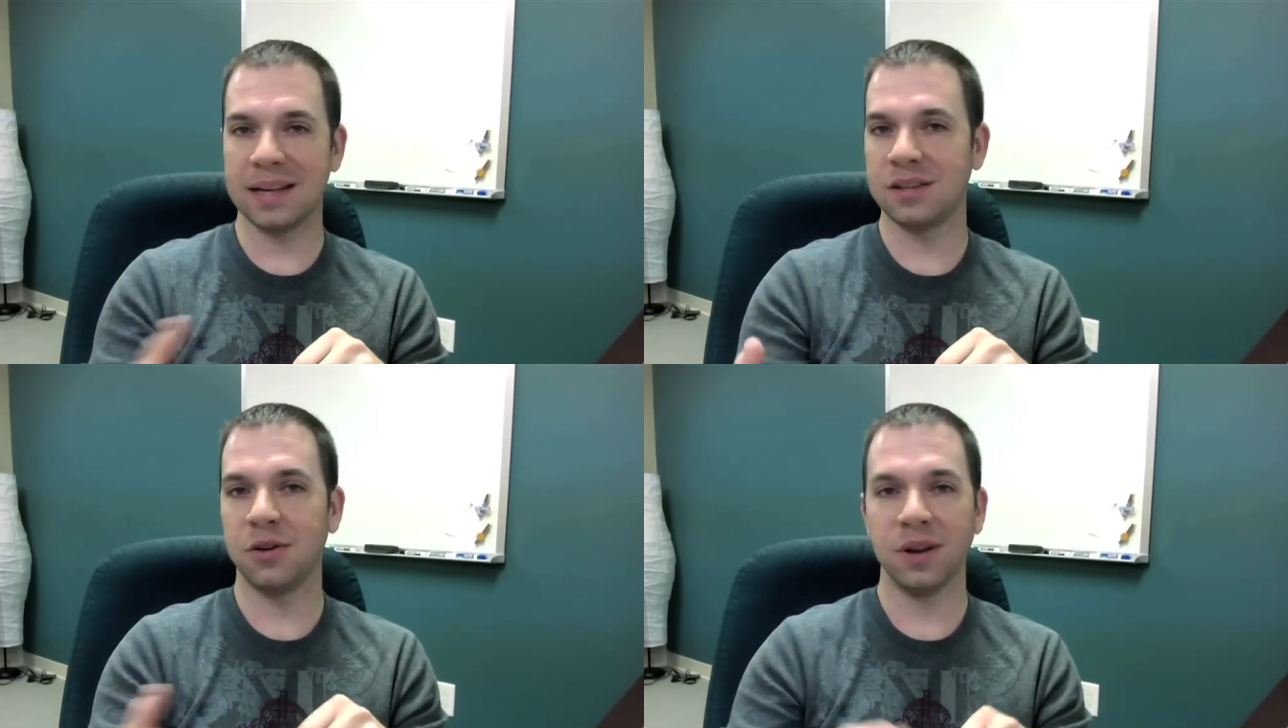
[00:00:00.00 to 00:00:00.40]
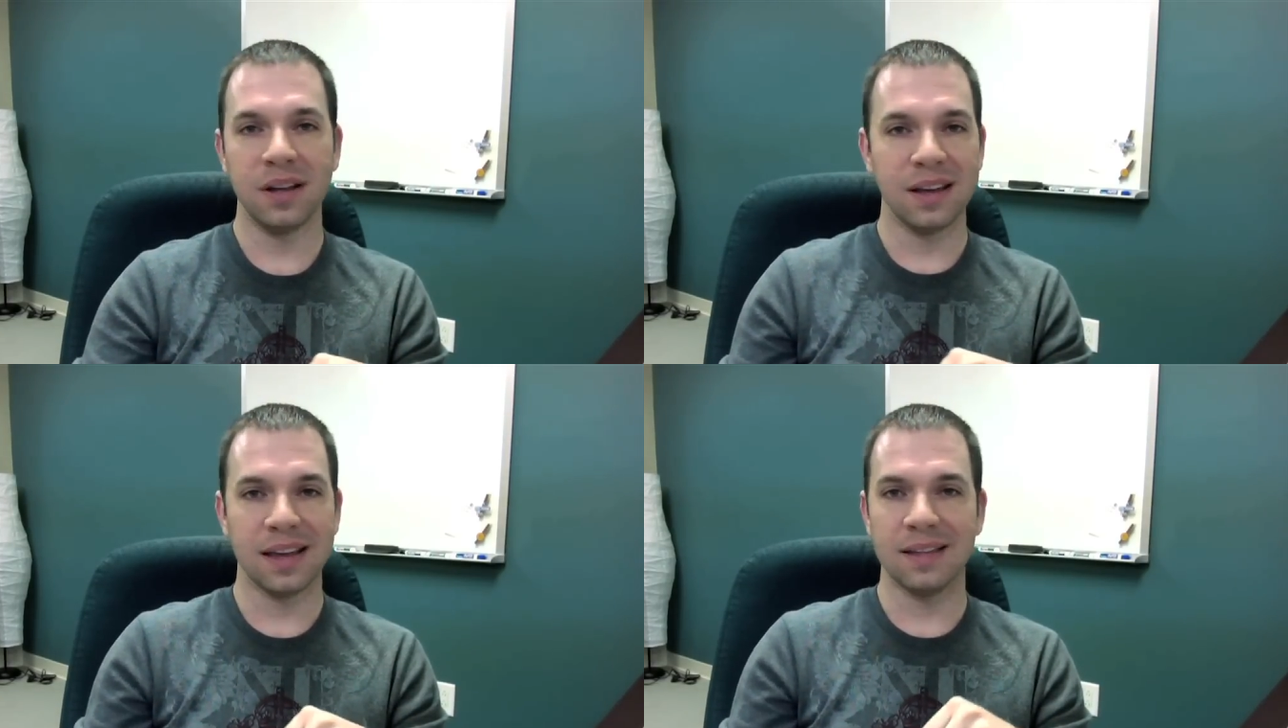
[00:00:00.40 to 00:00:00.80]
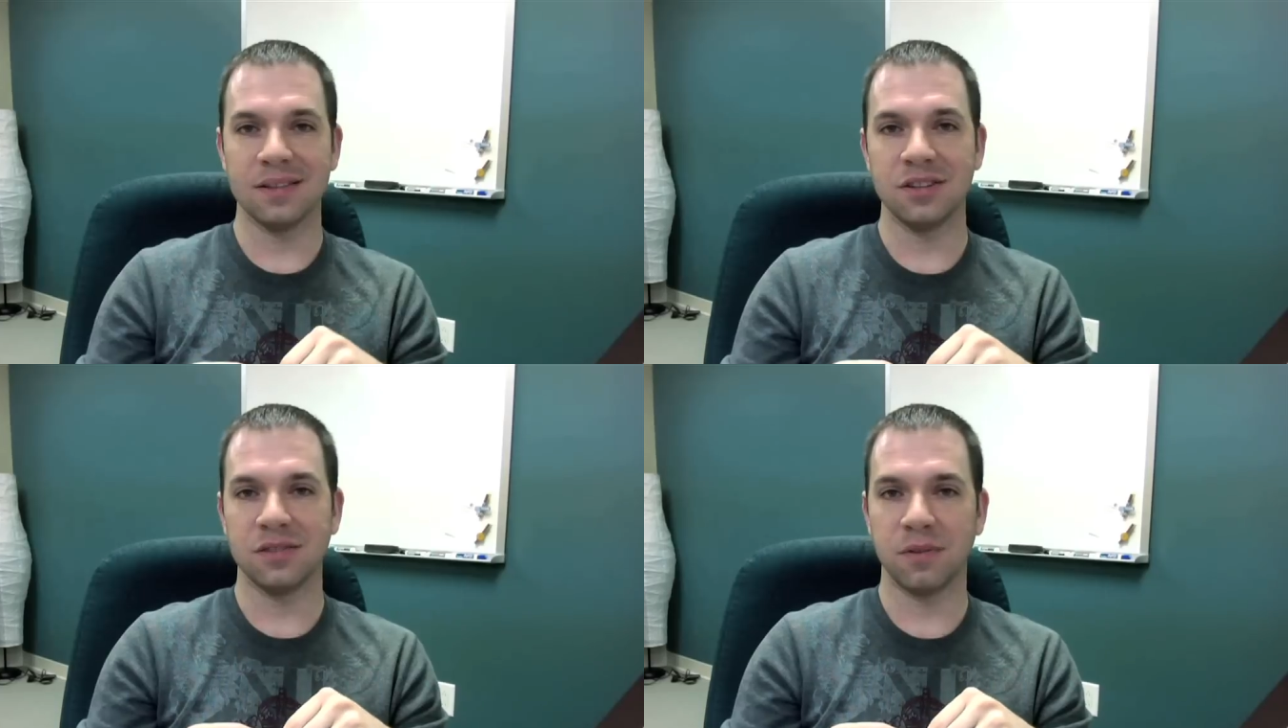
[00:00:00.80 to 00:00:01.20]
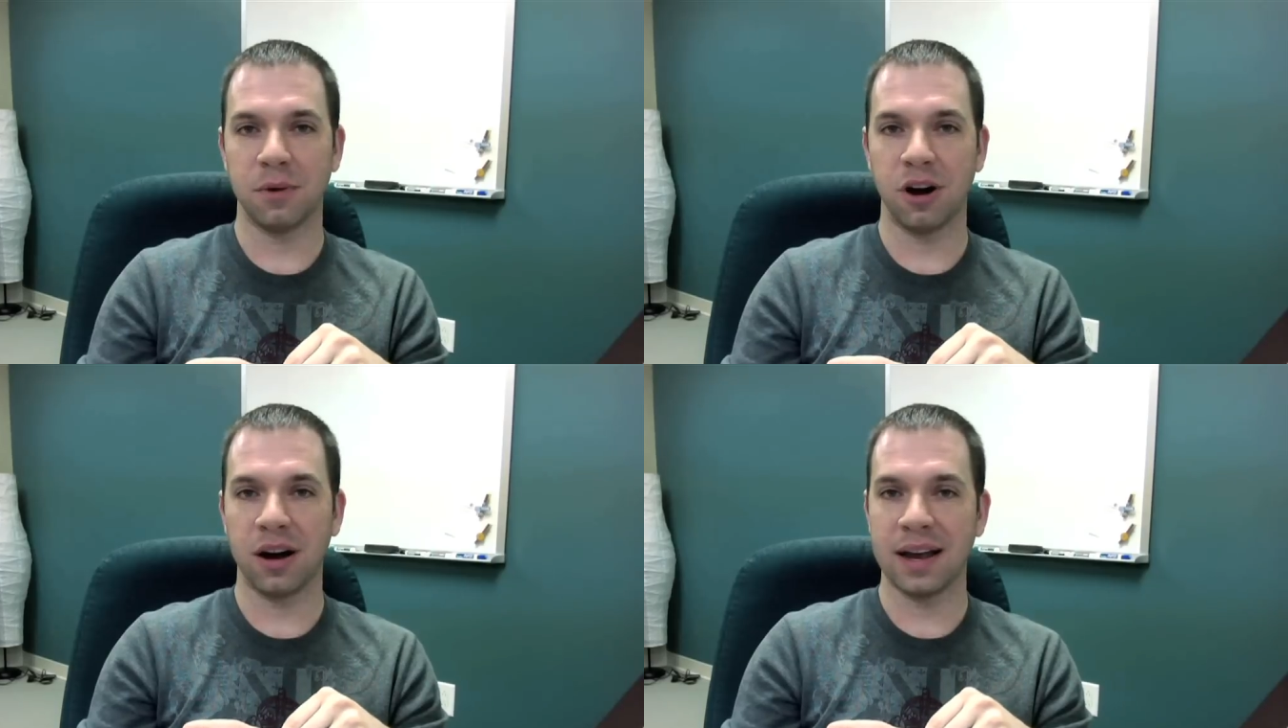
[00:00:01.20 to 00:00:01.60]
So again, this is just from
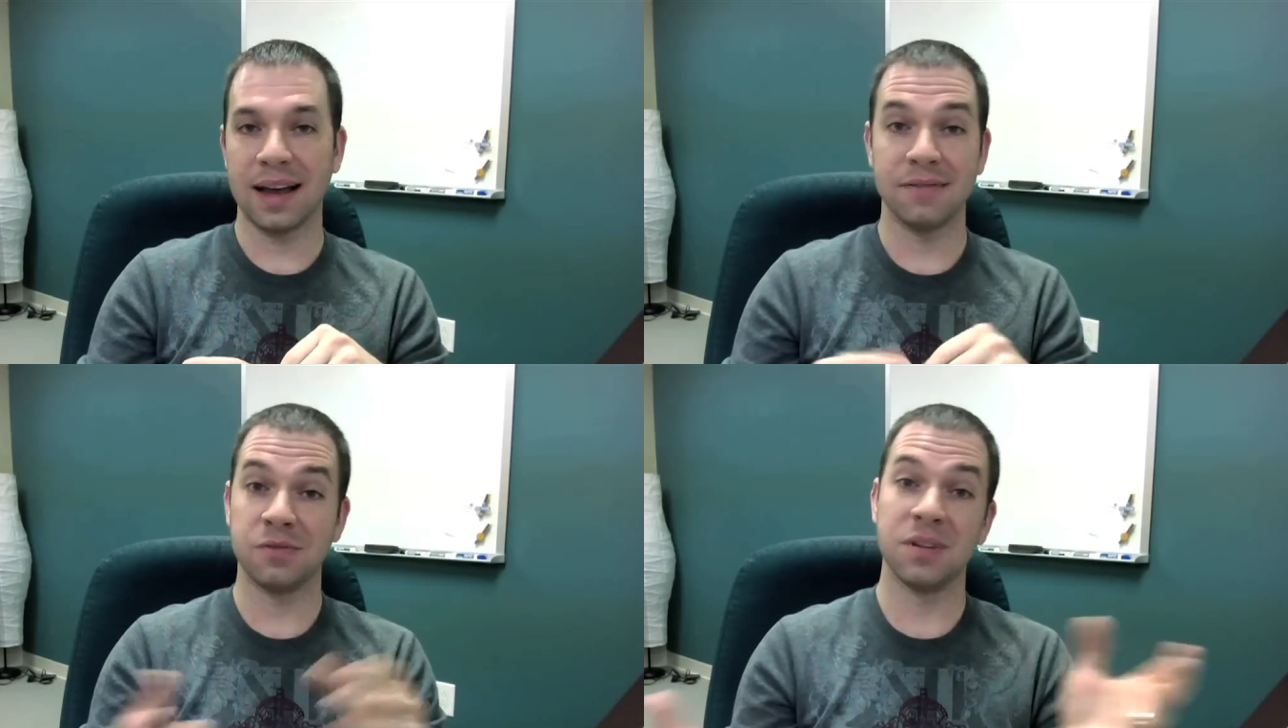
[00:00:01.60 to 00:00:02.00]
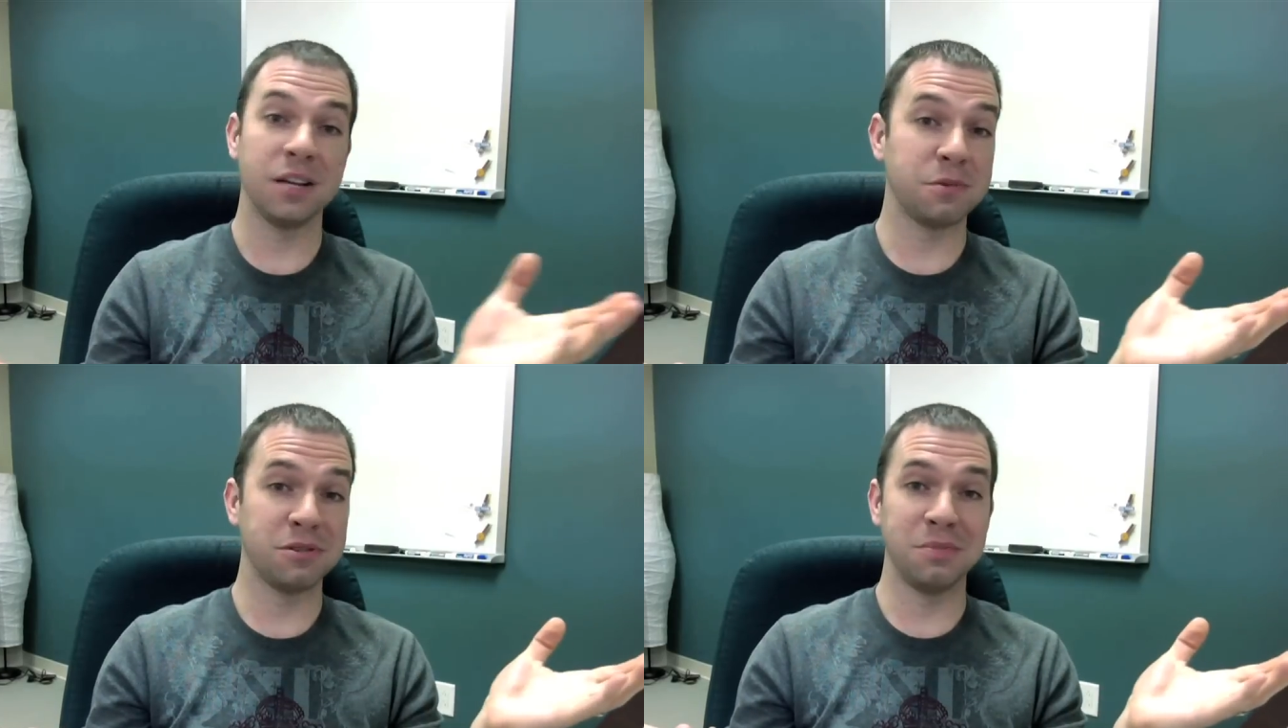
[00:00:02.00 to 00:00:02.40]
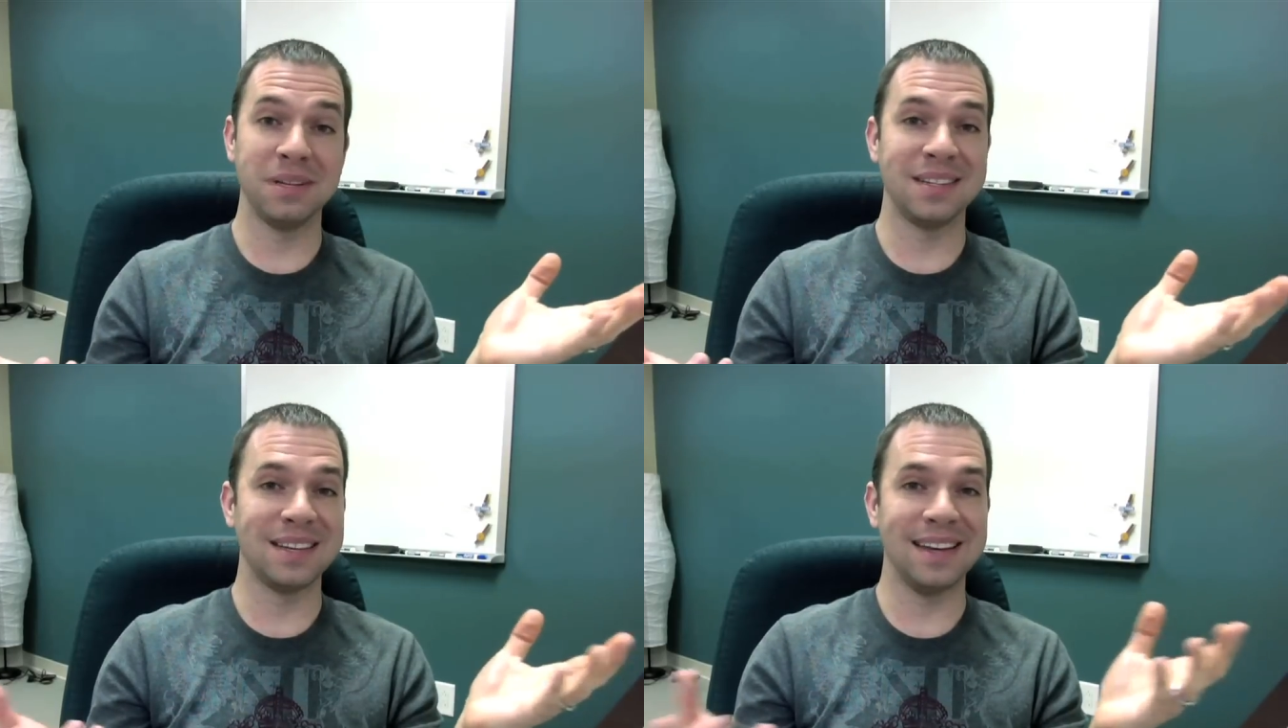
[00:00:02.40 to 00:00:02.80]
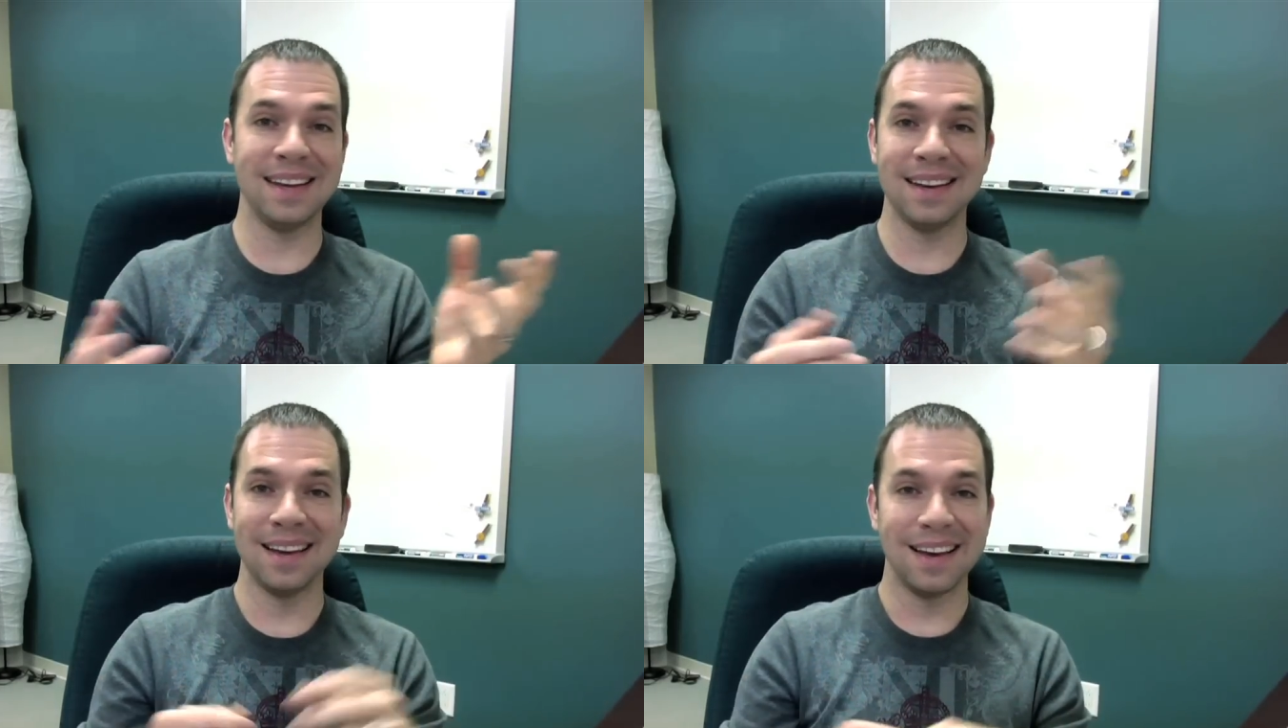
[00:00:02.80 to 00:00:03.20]
our archives. It was not supposed to be
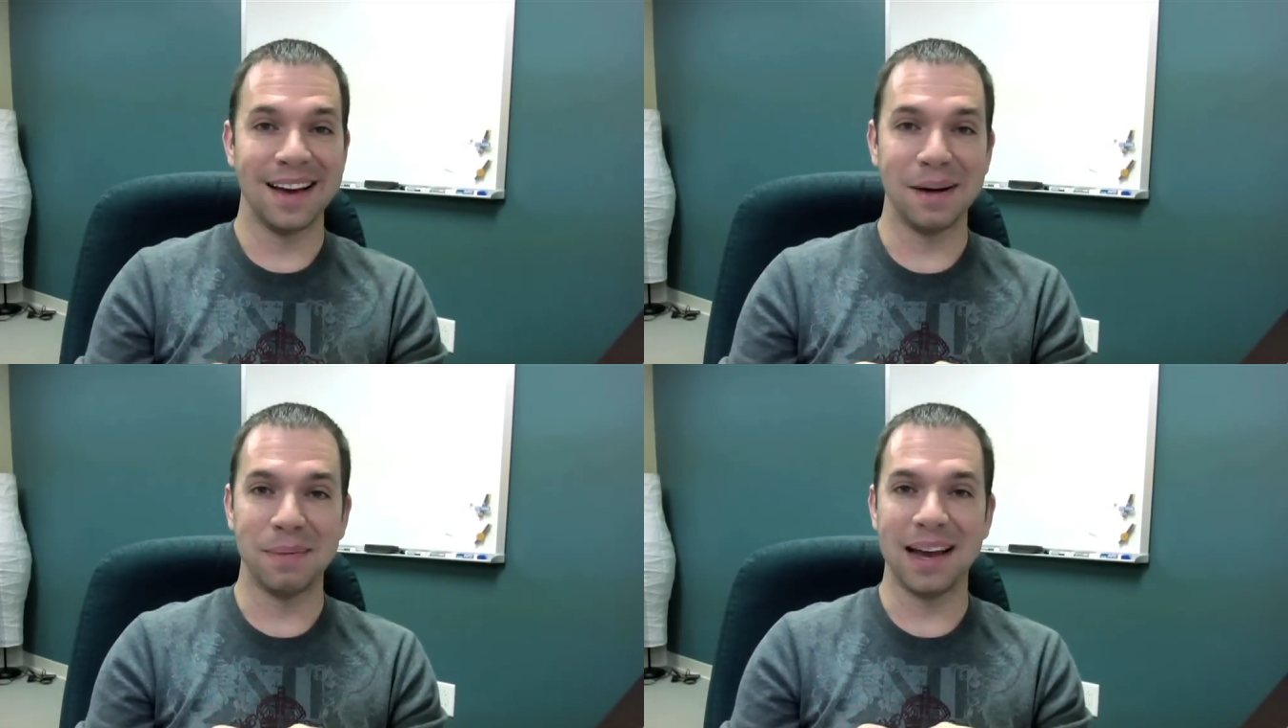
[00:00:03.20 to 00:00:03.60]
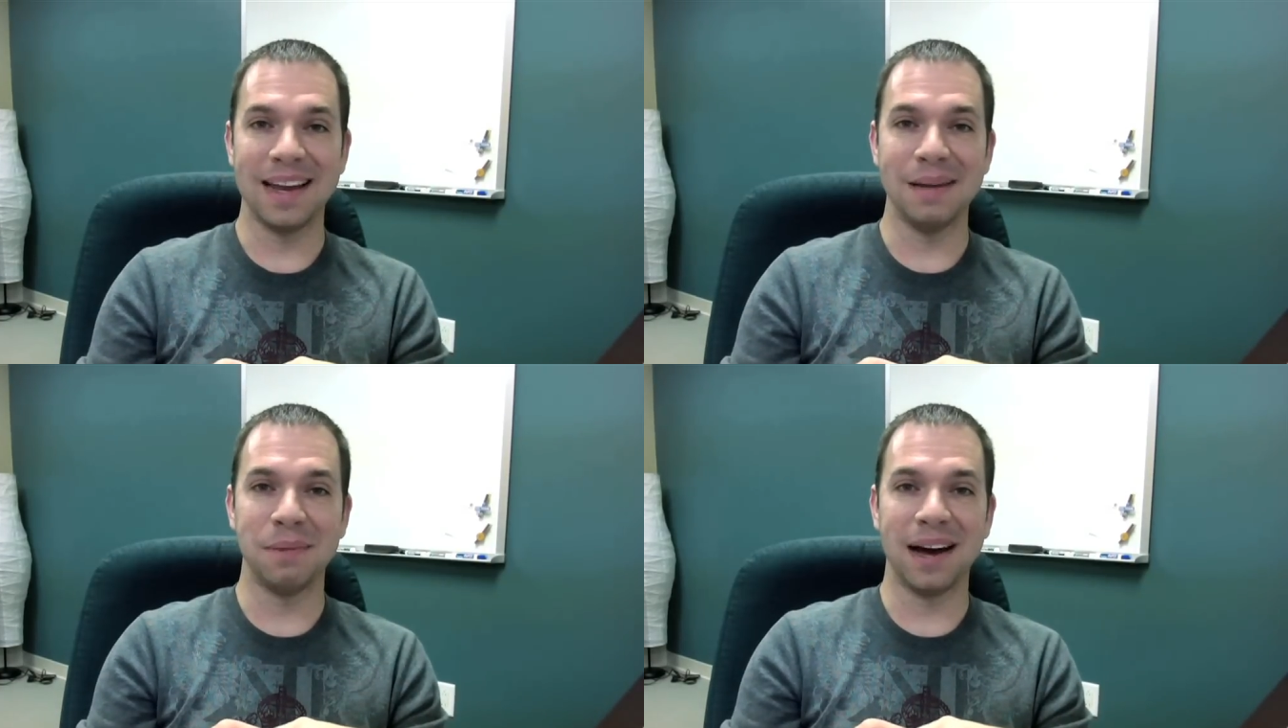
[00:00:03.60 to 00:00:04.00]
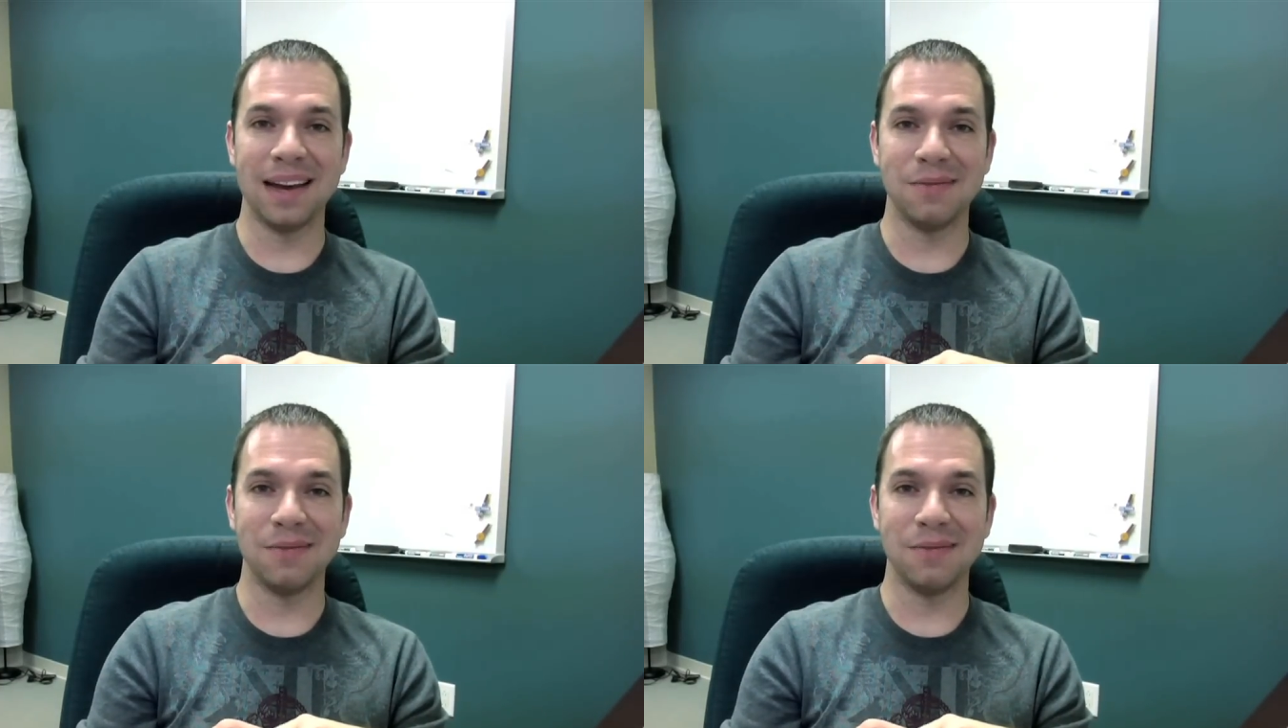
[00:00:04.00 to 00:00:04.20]
seen uh, by anybody.